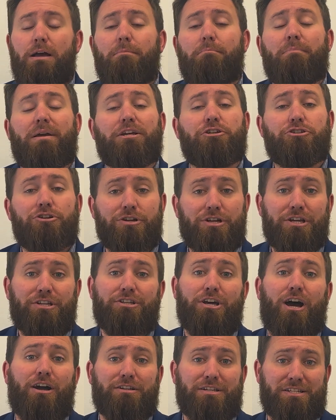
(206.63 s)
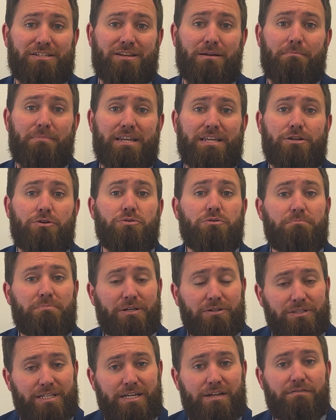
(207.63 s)
Make sure you talk to somebody who's
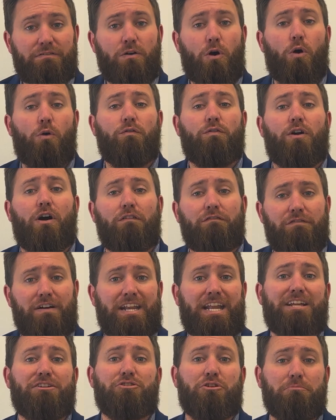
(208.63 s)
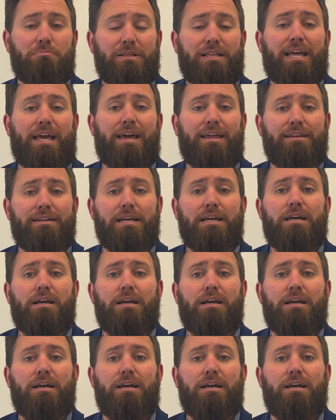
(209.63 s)
building an overall financial plan